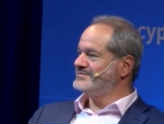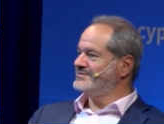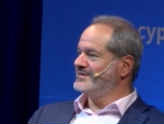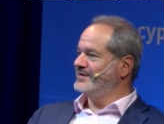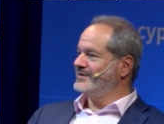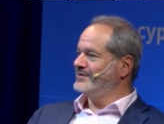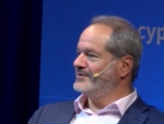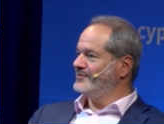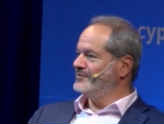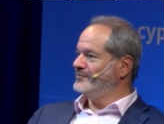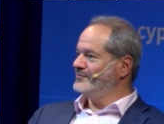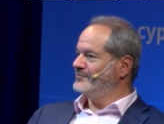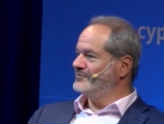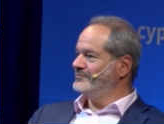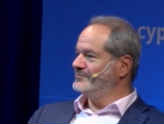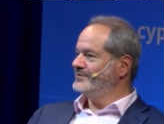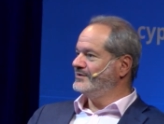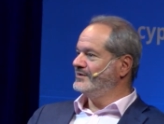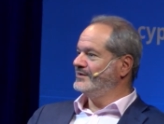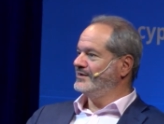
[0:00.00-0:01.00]
Thank you.
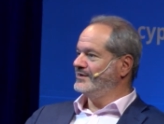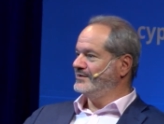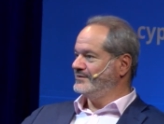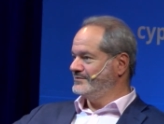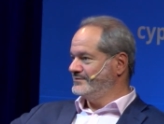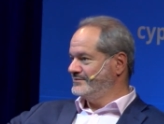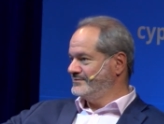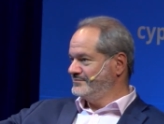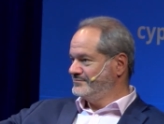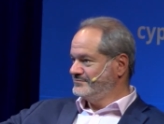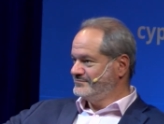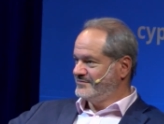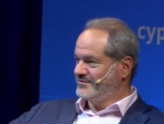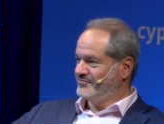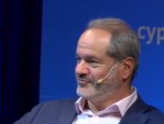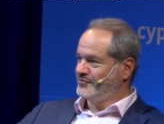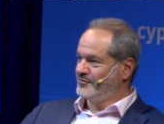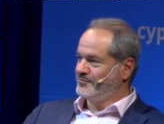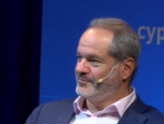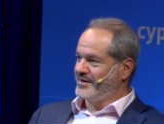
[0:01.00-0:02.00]
And the
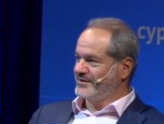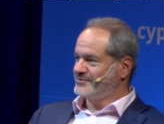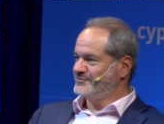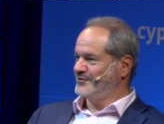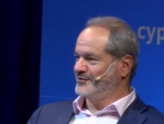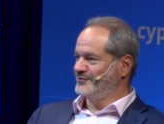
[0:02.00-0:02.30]
floor back to